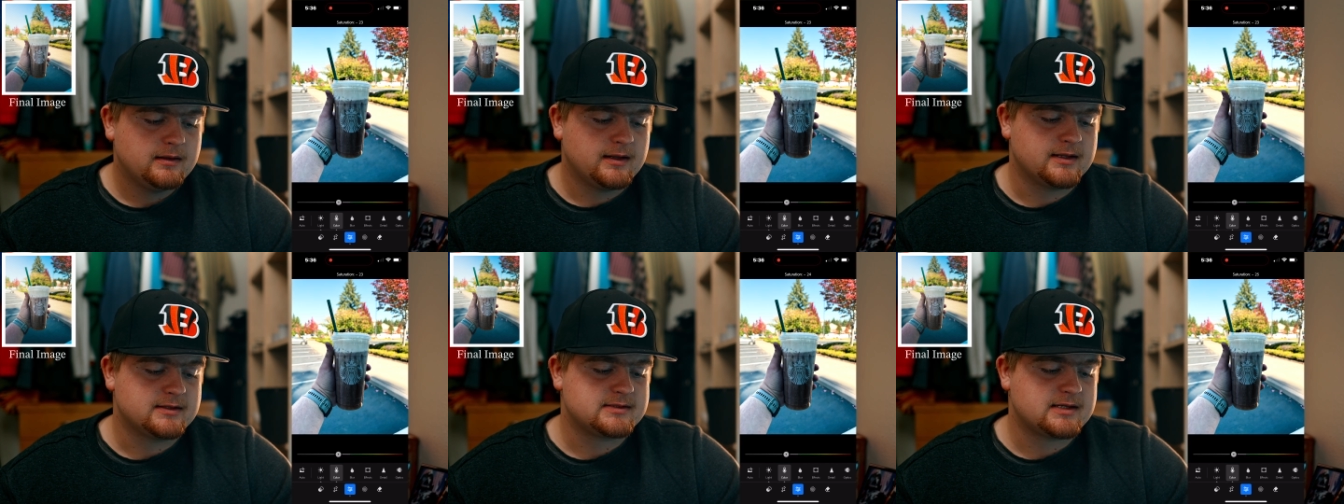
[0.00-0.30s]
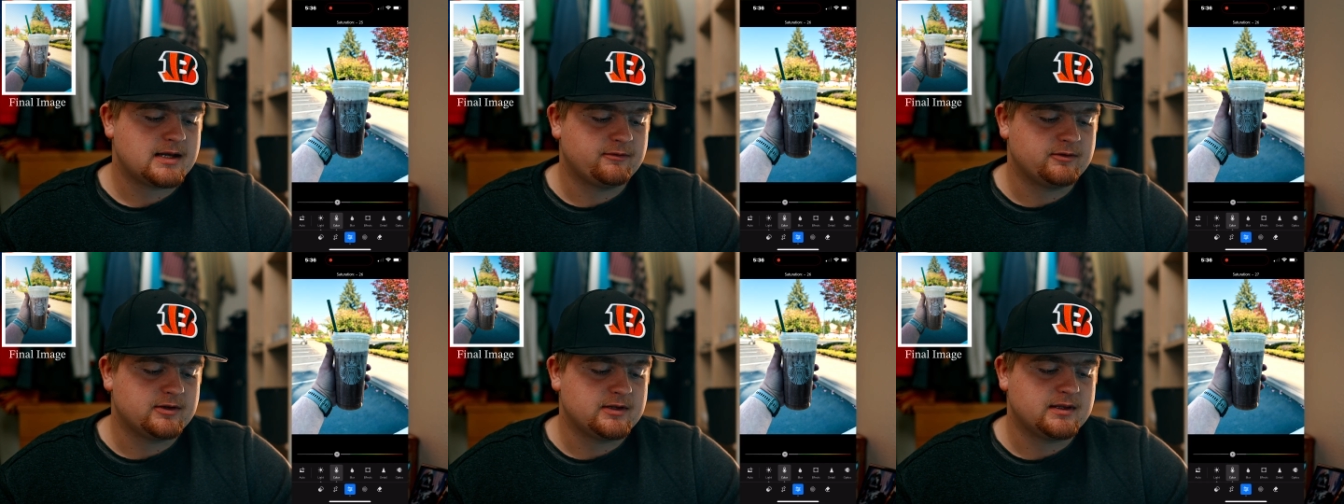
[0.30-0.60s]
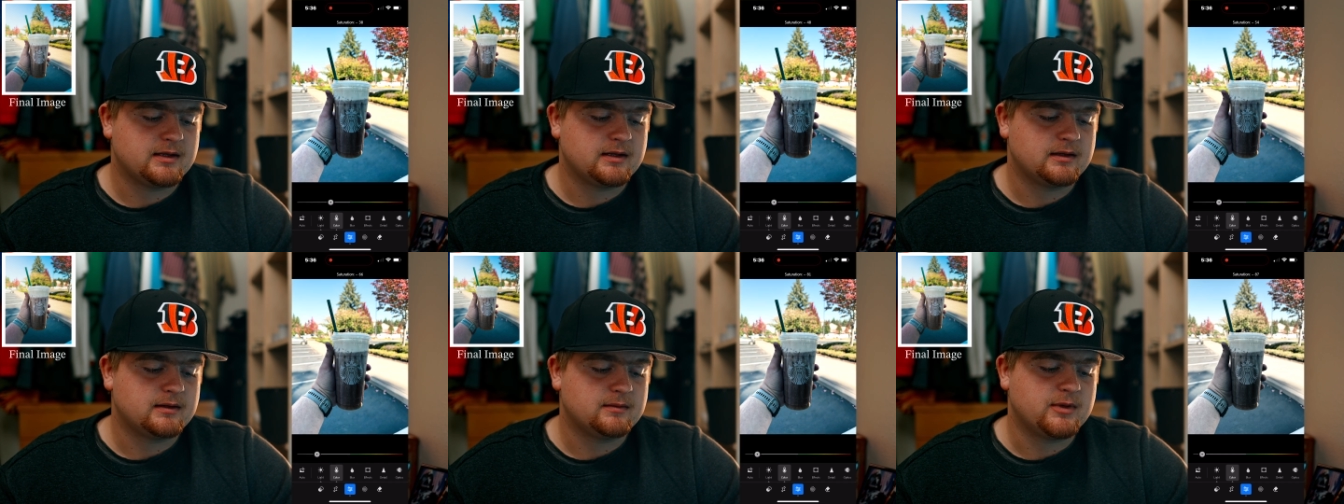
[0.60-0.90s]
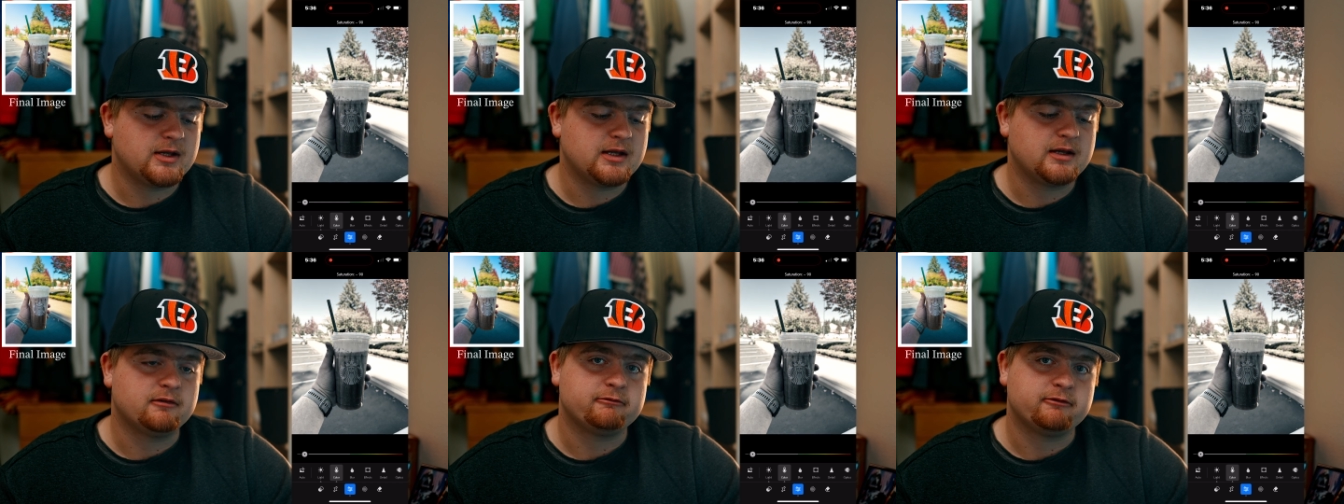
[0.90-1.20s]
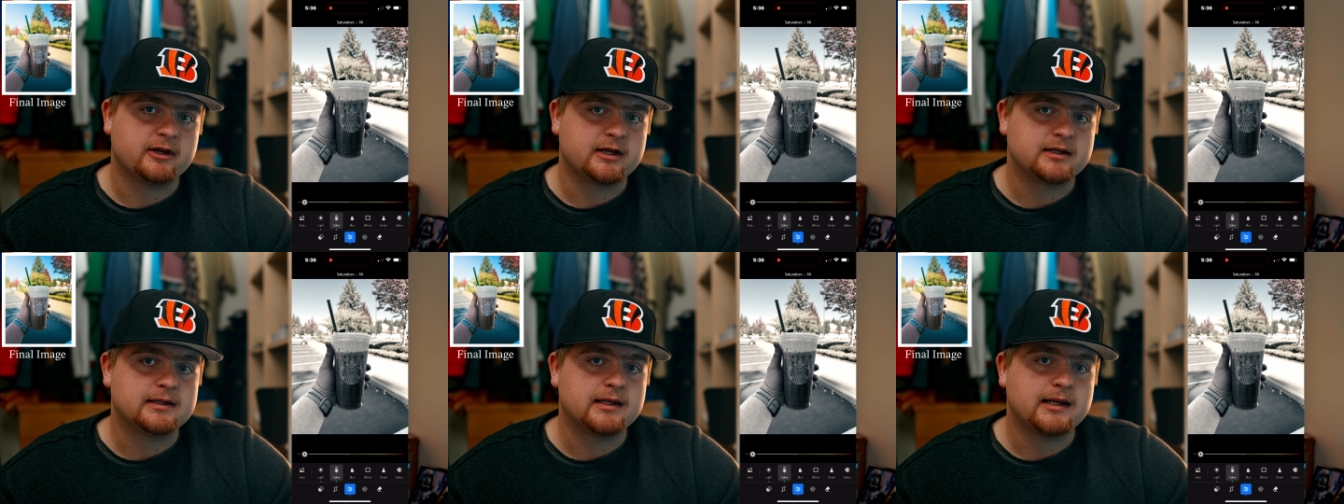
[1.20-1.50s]
That's everything being
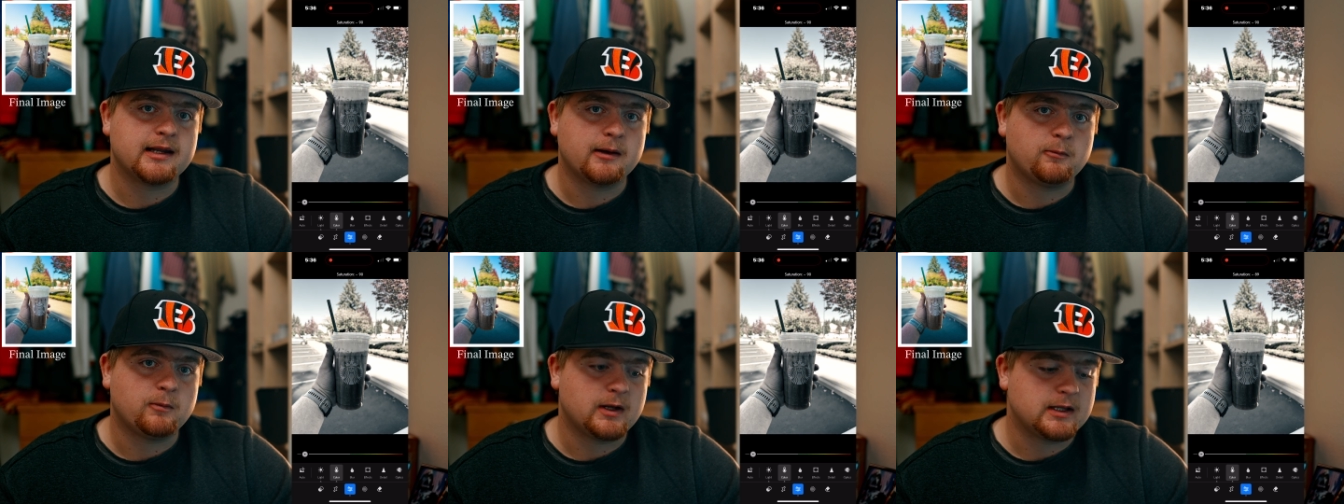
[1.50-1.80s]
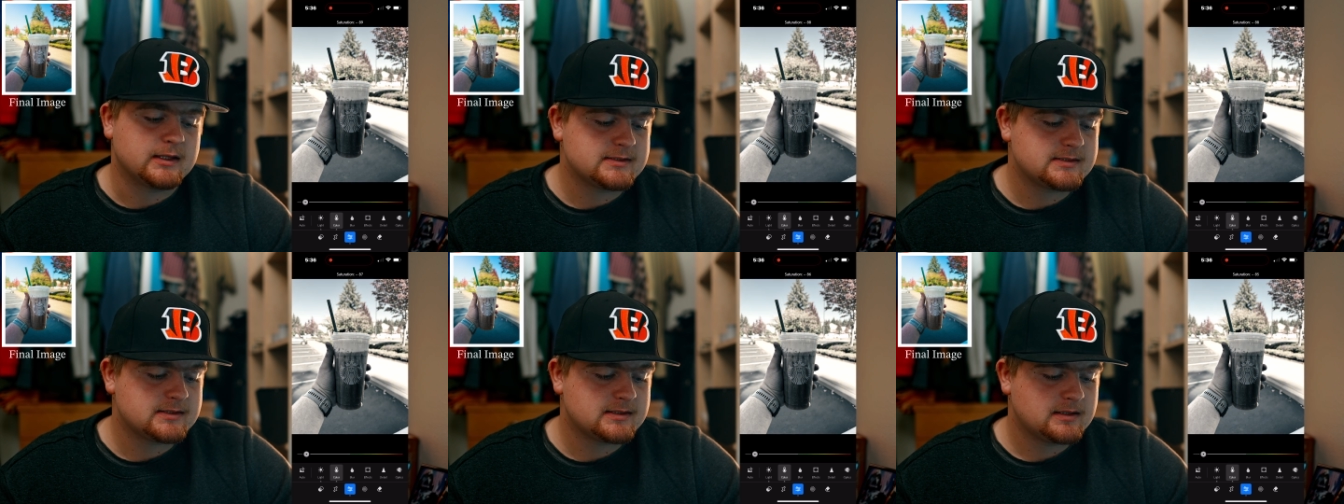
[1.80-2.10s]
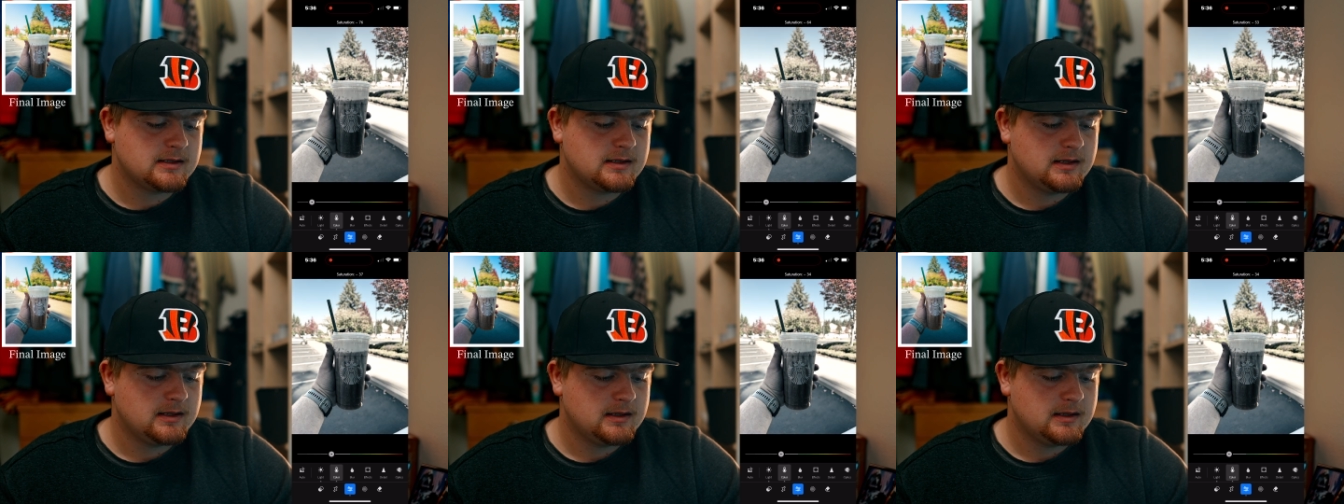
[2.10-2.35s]
affected at once.